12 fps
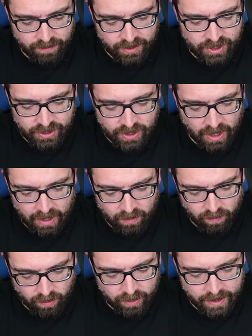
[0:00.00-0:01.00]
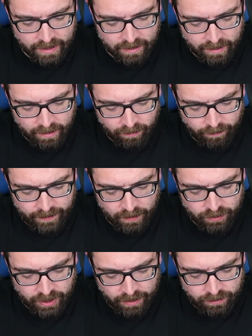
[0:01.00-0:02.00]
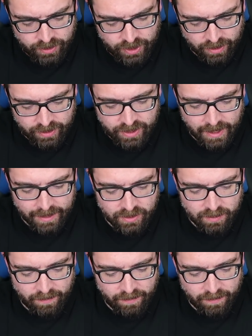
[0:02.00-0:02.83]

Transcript: which is Kyle Walker, Phil Jones, John Stones.